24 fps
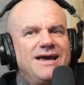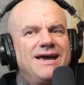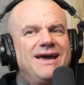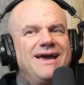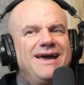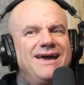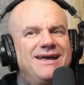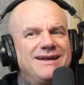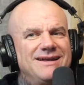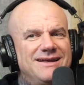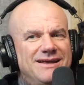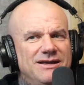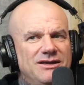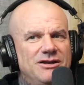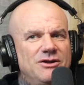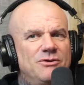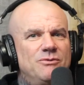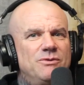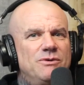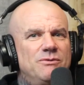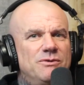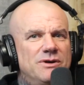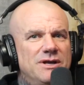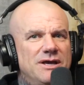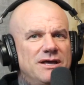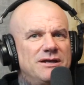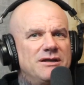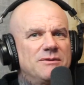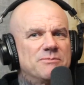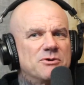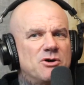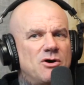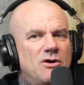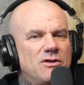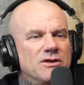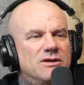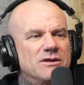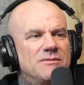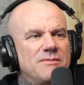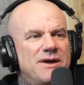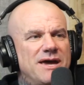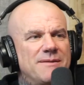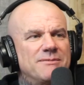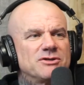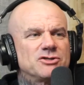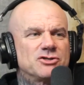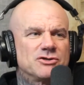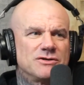and you know we would end up calling them
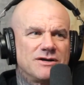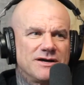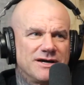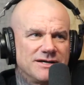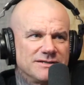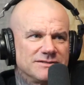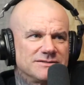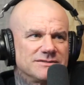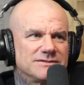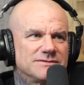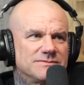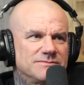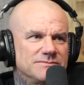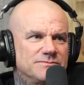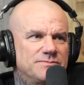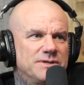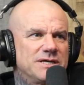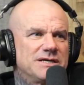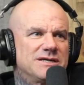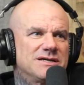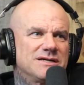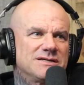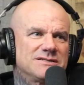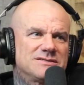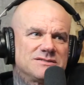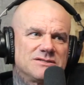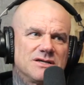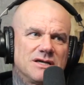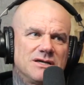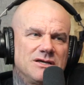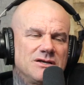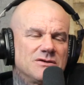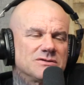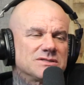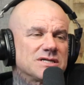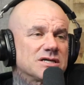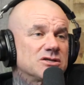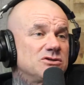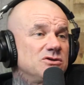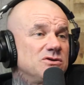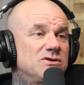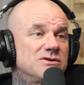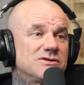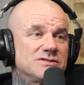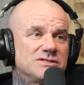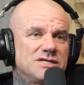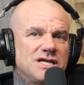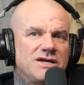amateur nights because you know it's like New
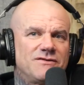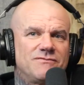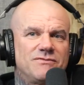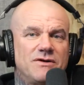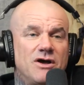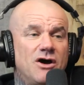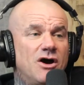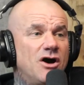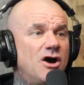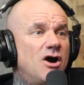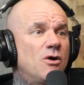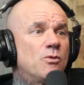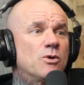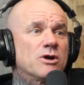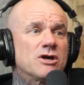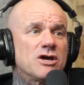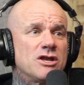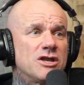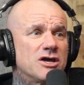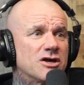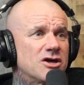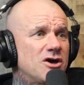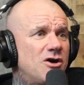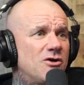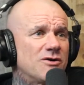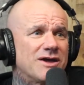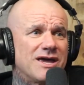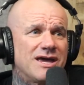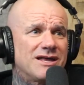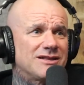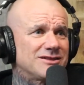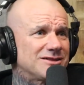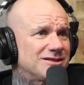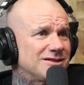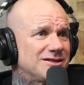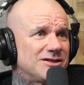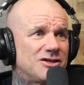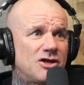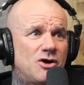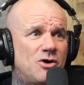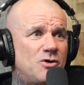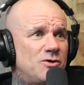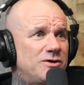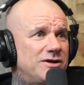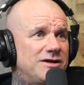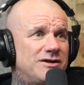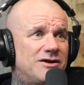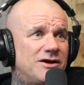Year's Eve. Oh, we're gonna go get
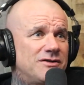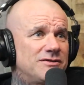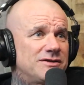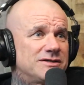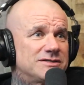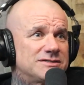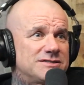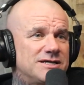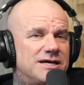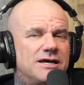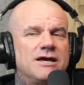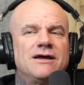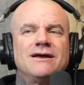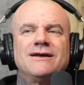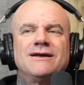loaded on this day.